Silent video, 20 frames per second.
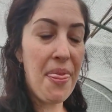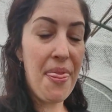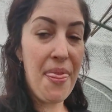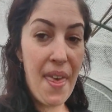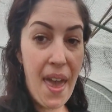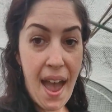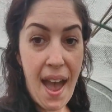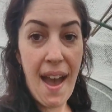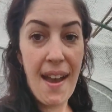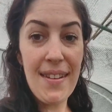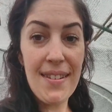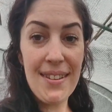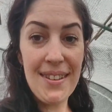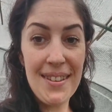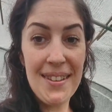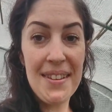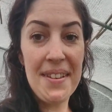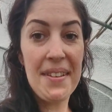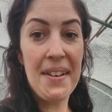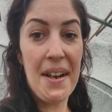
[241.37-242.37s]
That
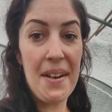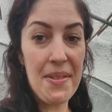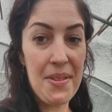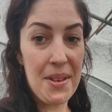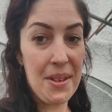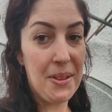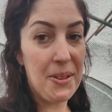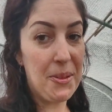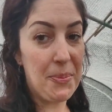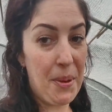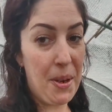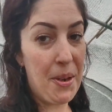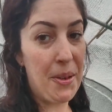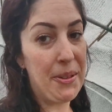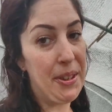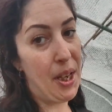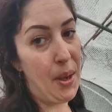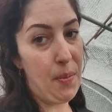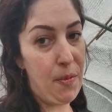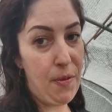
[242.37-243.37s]
I think is my all
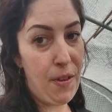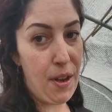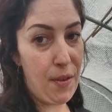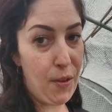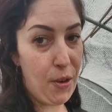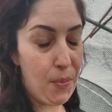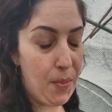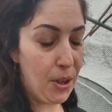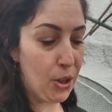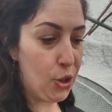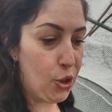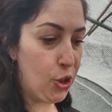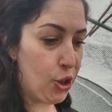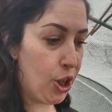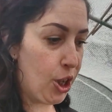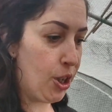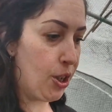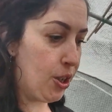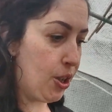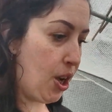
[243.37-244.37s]
time favorite
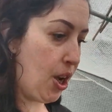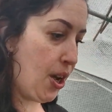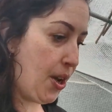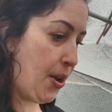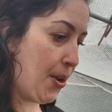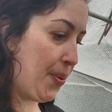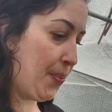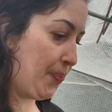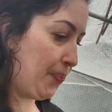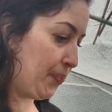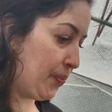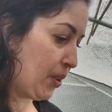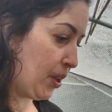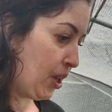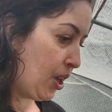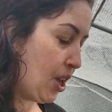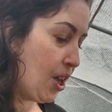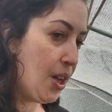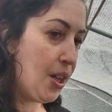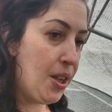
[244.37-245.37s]
mixture. Um,
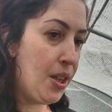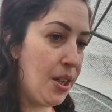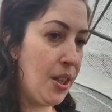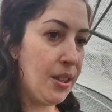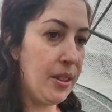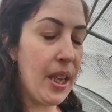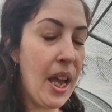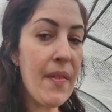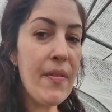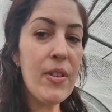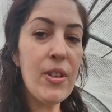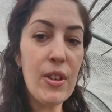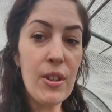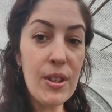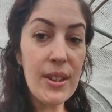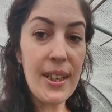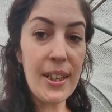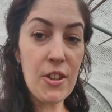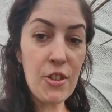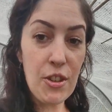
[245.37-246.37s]
lavender
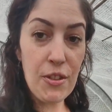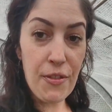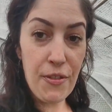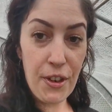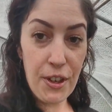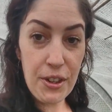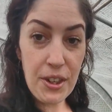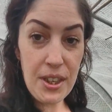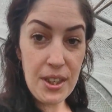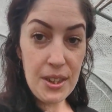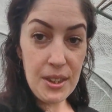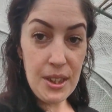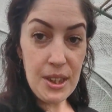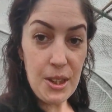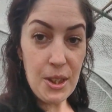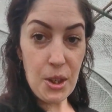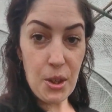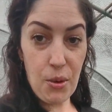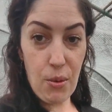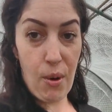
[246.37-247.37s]
is actually fairly easy
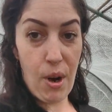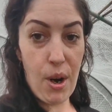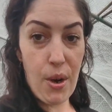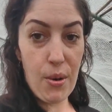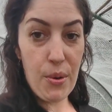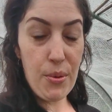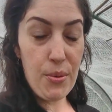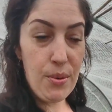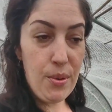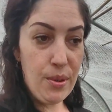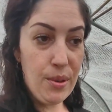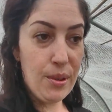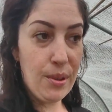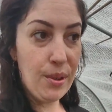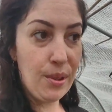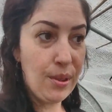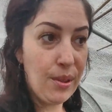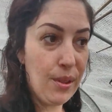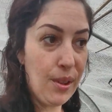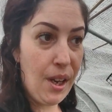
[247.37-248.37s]
to grow
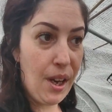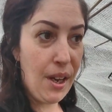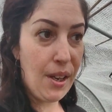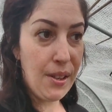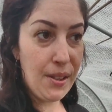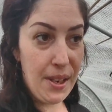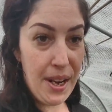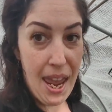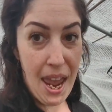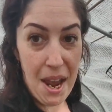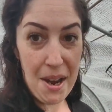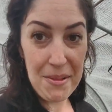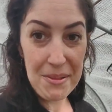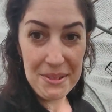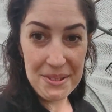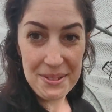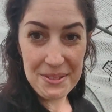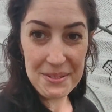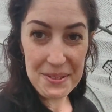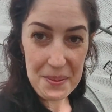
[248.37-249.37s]
now
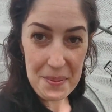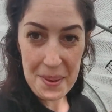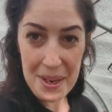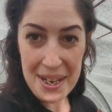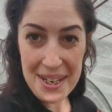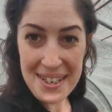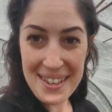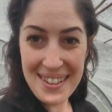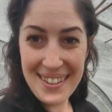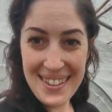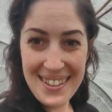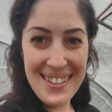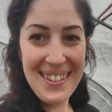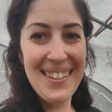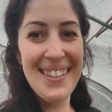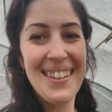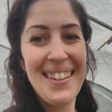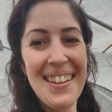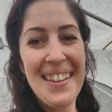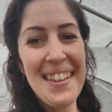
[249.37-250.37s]
for me.
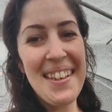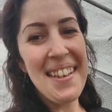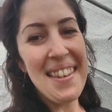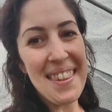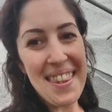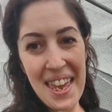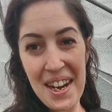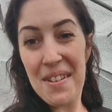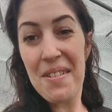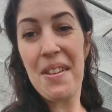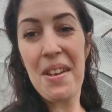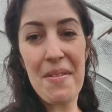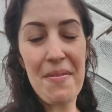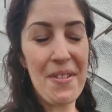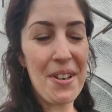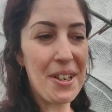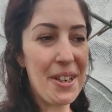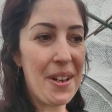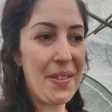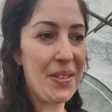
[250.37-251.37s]
That's that I
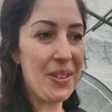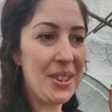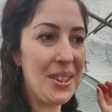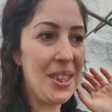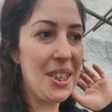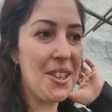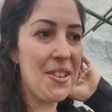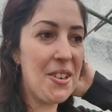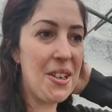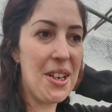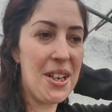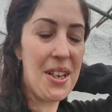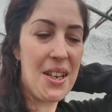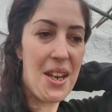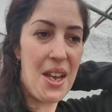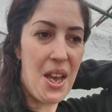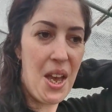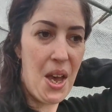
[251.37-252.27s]
figured out the secret.